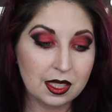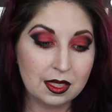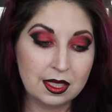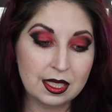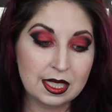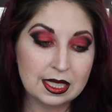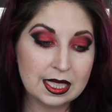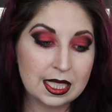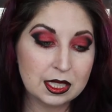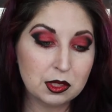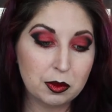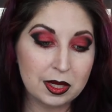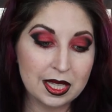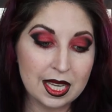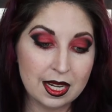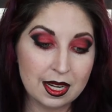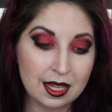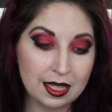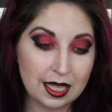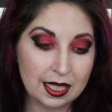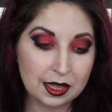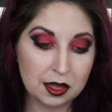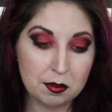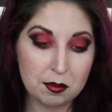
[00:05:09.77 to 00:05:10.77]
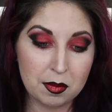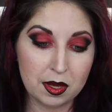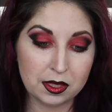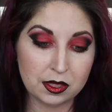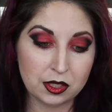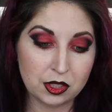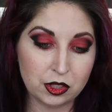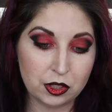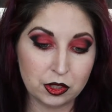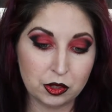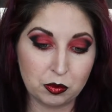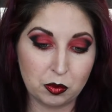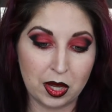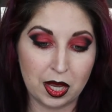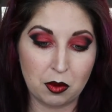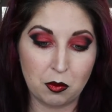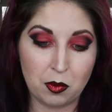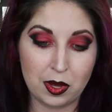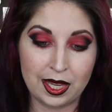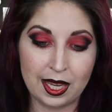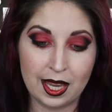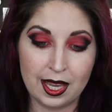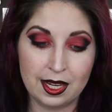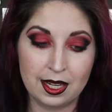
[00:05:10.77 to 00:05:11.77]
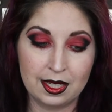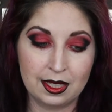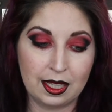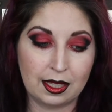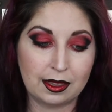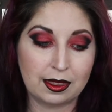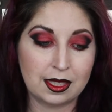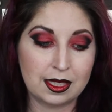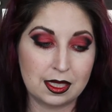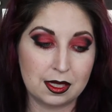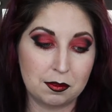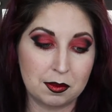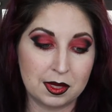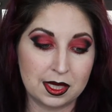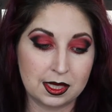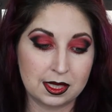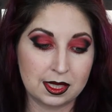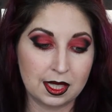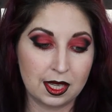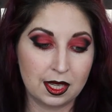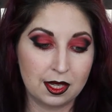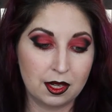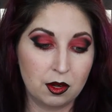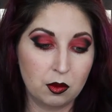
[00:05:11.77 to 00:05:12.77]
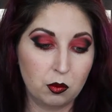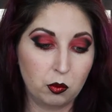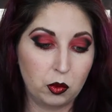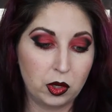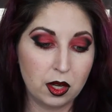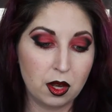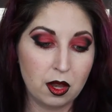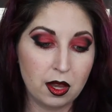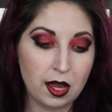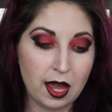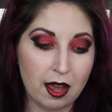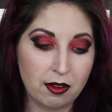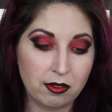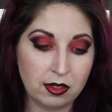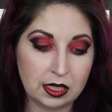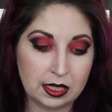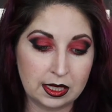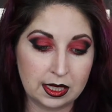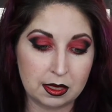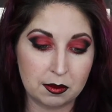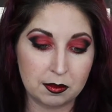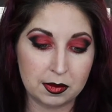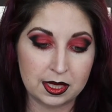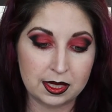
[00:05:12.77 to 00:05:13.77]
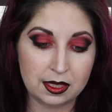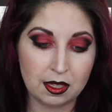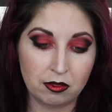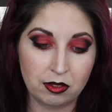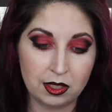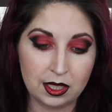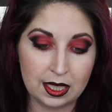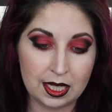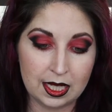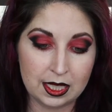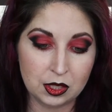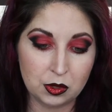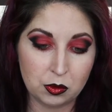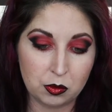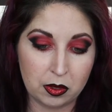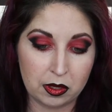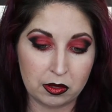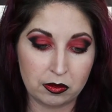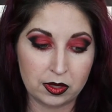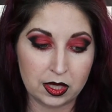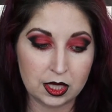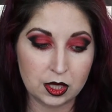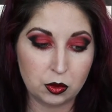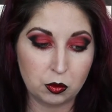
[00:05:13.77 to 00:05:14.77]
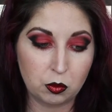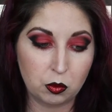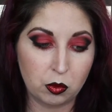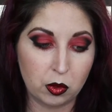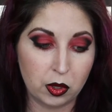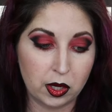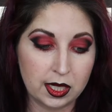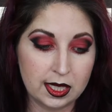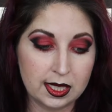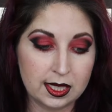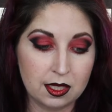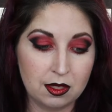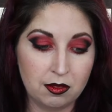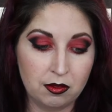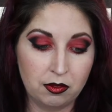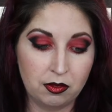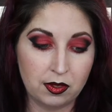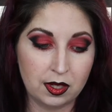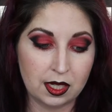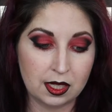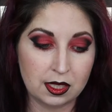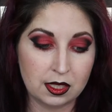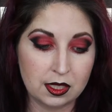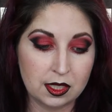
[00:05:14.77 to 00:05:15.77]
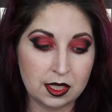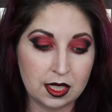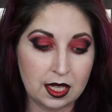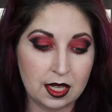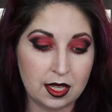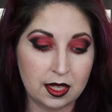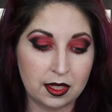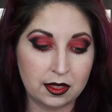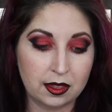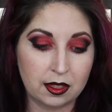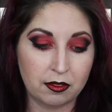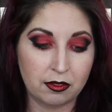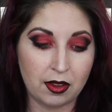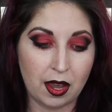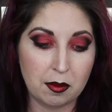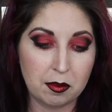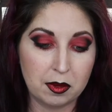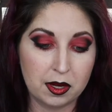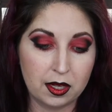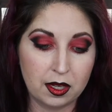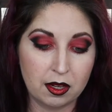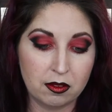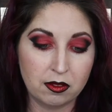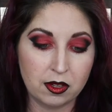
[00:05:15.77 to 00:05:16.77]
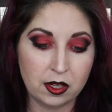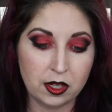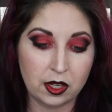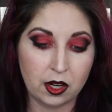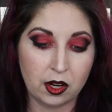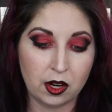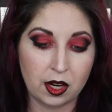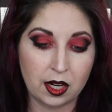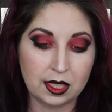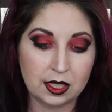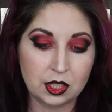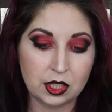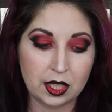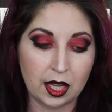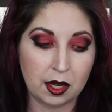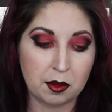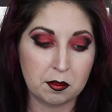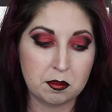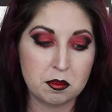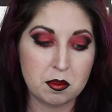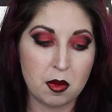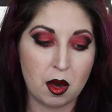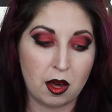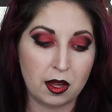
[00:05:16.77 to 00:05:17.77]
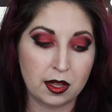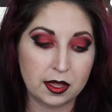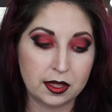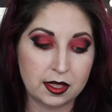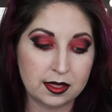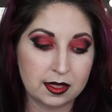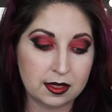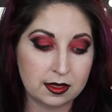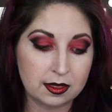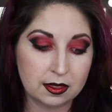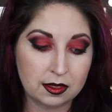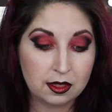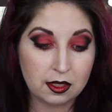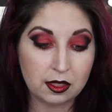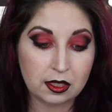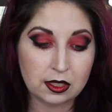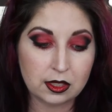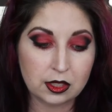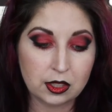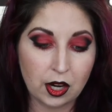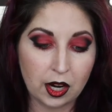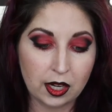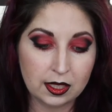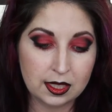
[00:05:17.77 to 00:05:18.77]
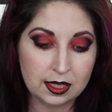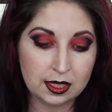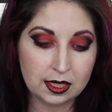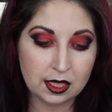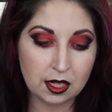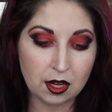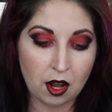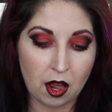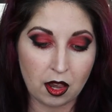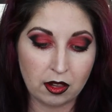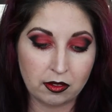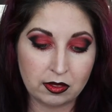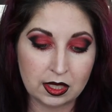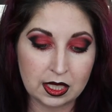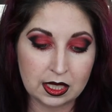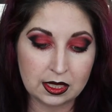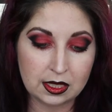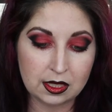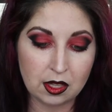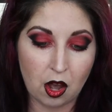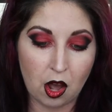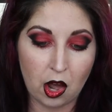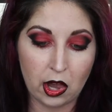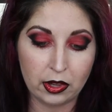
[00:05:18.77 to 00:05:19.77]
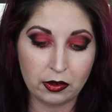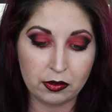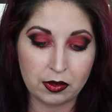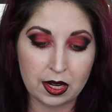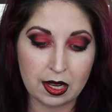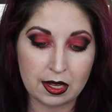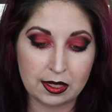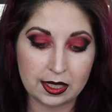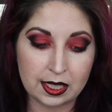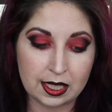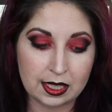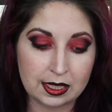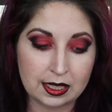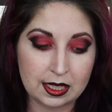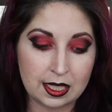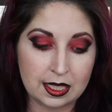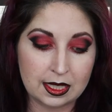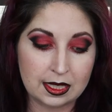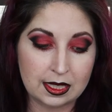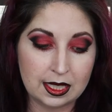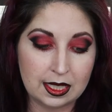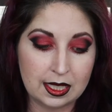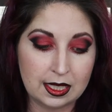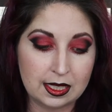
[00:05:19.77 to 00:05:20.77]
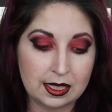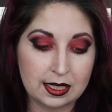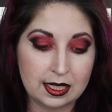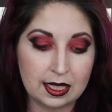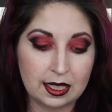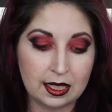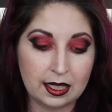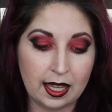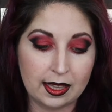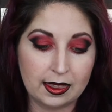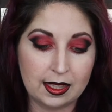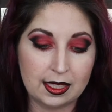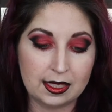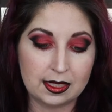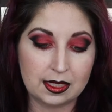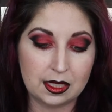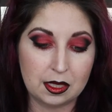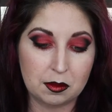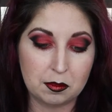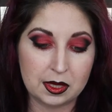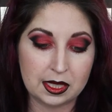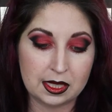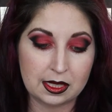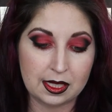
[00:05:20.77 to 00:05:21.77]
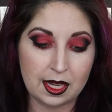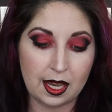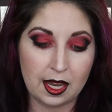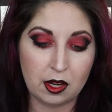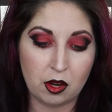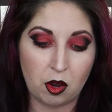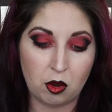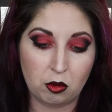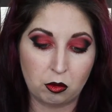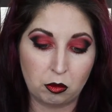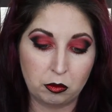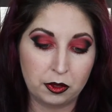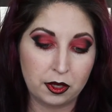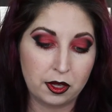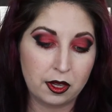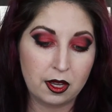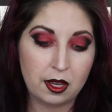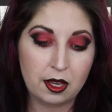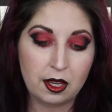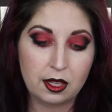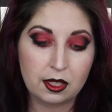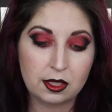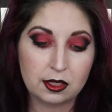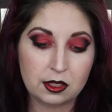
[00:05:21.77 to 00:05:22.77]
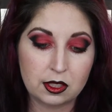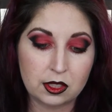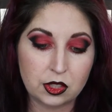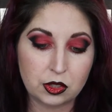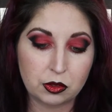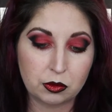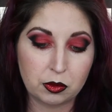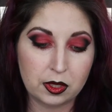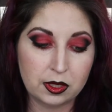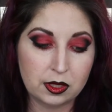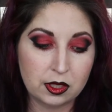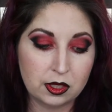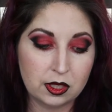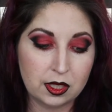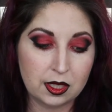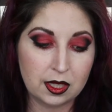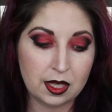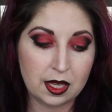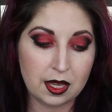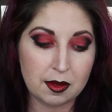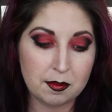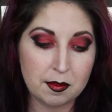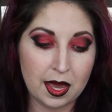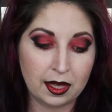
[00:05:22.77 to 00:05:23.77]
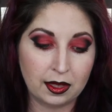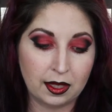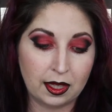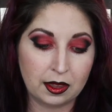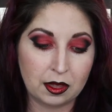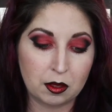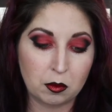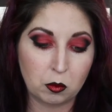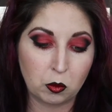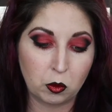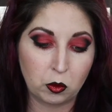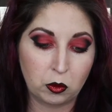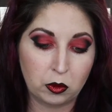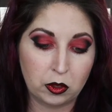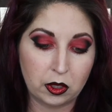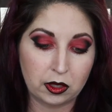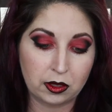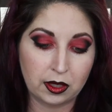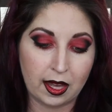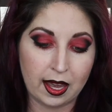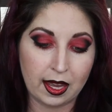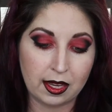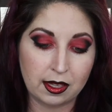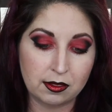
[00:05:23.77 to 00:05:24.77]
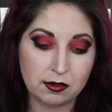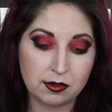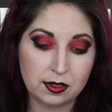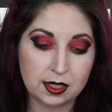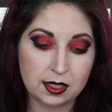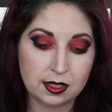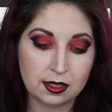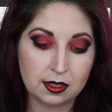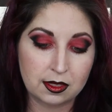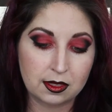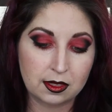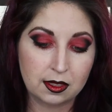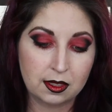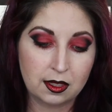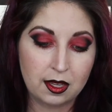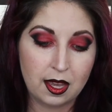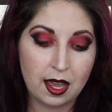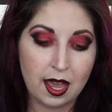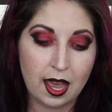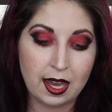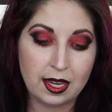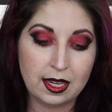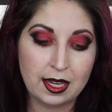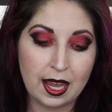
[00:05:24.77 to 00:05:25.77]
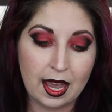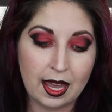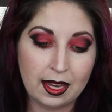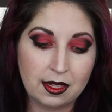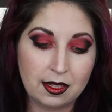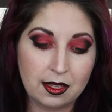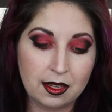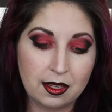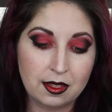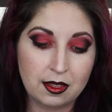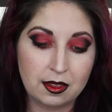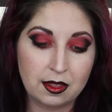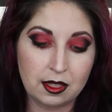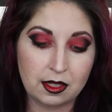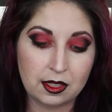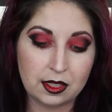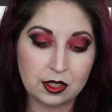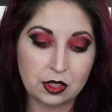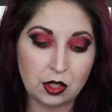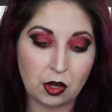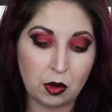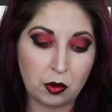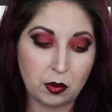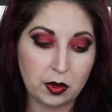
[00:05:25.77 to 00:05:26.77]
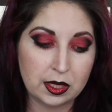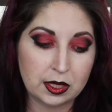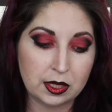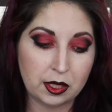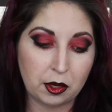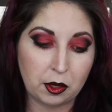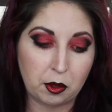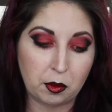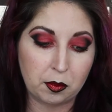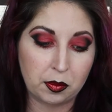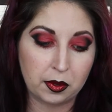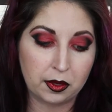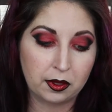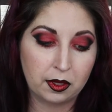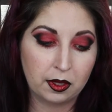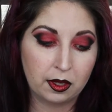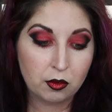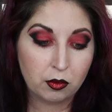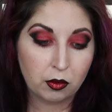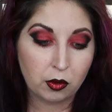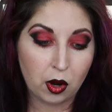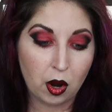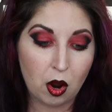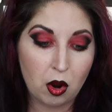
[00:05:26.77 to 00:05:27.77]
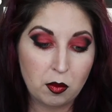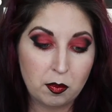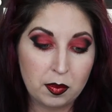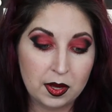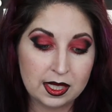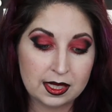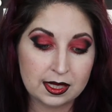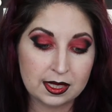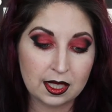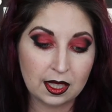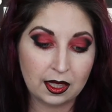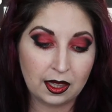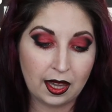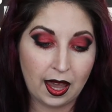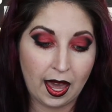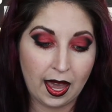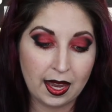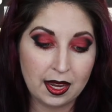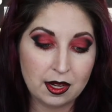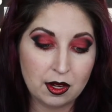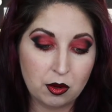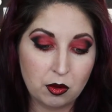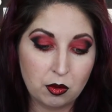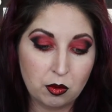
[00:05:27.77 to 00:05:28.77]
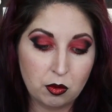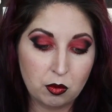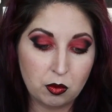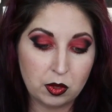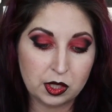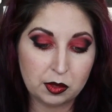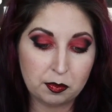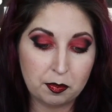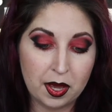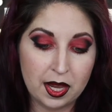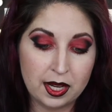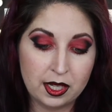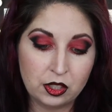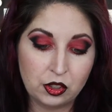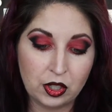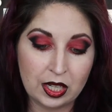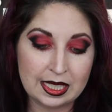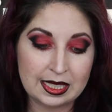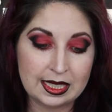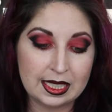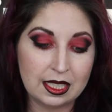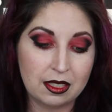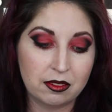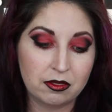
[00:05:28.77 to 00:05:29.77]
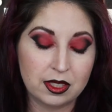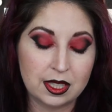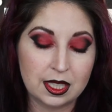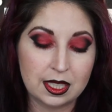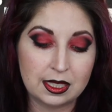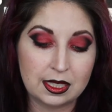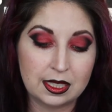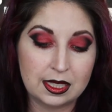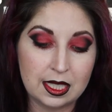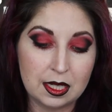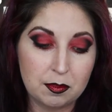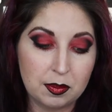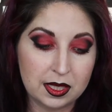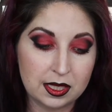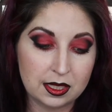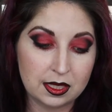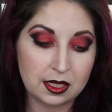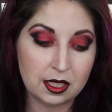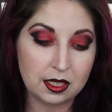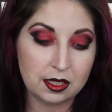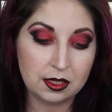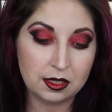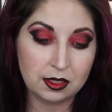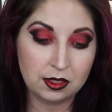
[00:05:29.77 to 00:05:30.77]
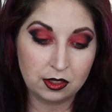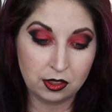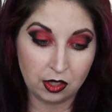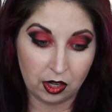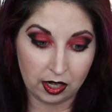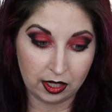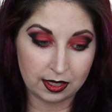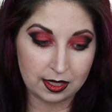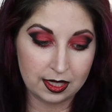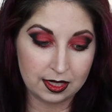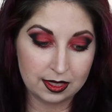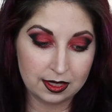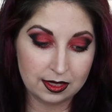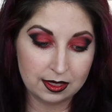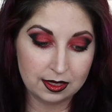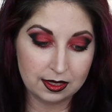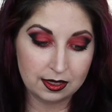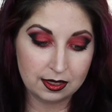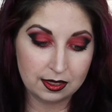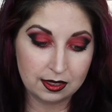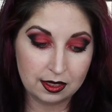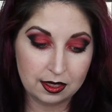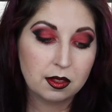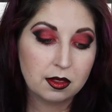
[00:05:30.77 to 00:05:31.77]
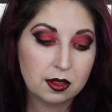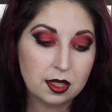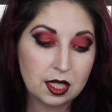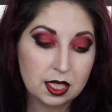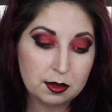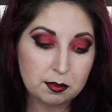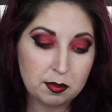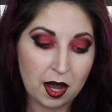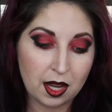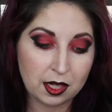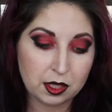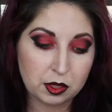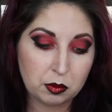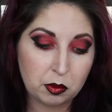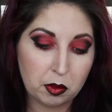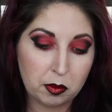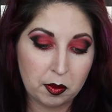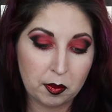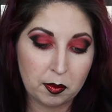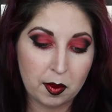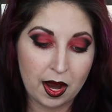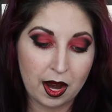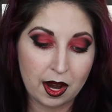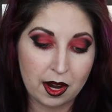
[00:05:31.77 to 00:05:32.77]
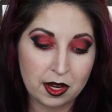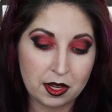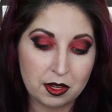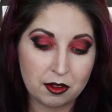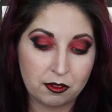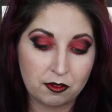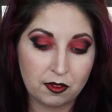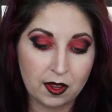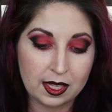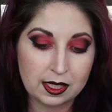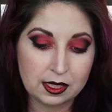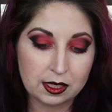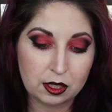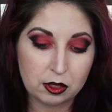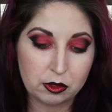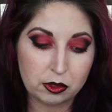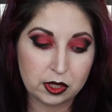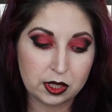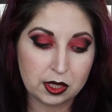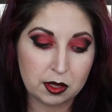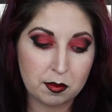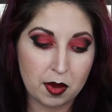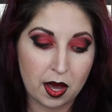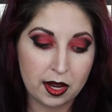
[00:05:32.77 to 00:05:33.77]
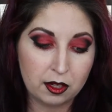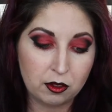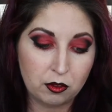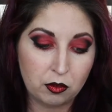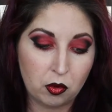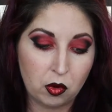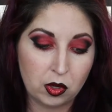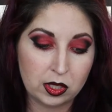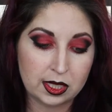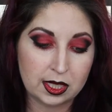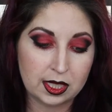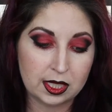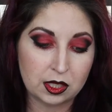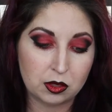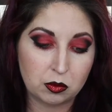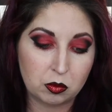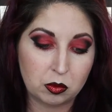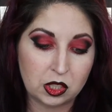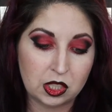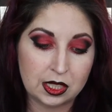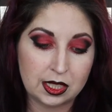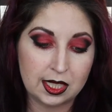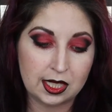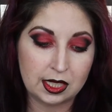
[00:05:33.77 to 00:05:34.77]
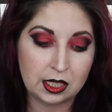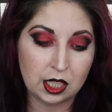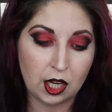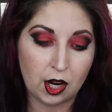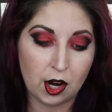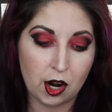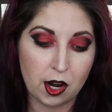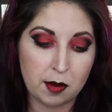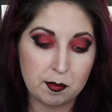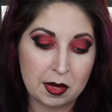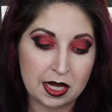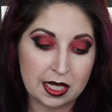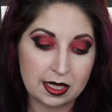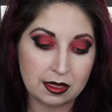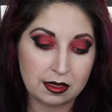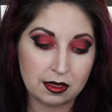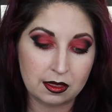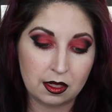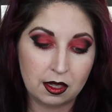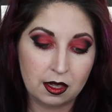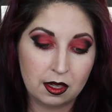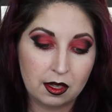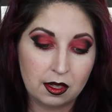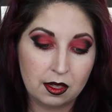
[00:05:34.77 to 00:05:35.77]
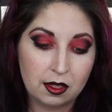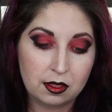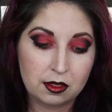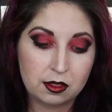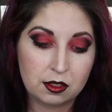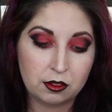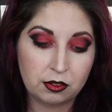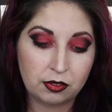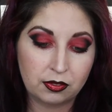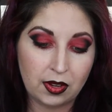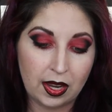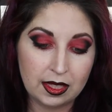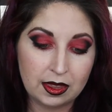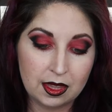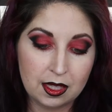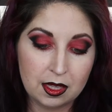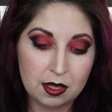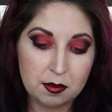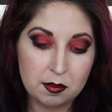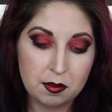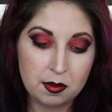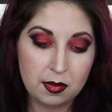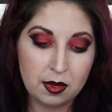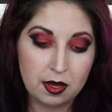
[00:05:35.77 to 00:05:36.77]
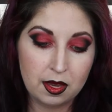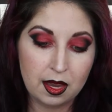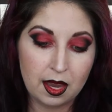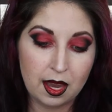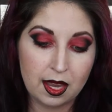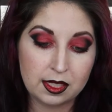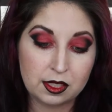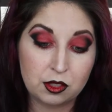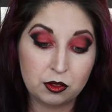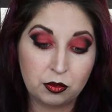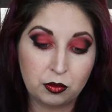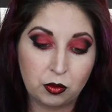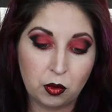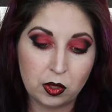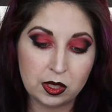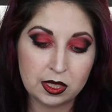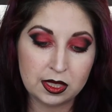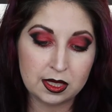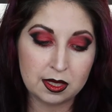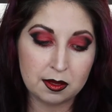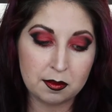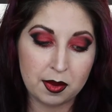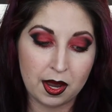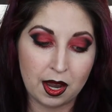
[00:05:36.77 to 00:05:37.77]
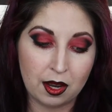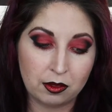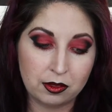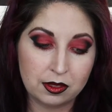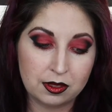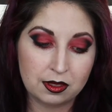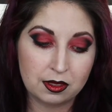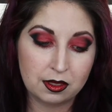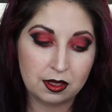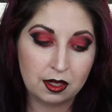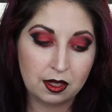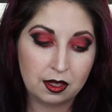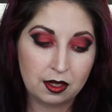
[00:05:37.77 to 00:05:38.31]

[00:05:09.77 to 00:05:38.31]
It says, we cannot let the monsters win, we cannot let the demons in. We all have our demons, every last one of us. Worries and fears eat at the fabric of our courage like moths. There is darkness in all of us, all around us, and it's easy to let these demons take hold, to surrender to them and let them rule our lives. And yet, there is always hope. For hope is the light which penetrates even the deepest darkness. This box will prepare you to face those demonic forces which seek to harm us, to fight them and to force them out.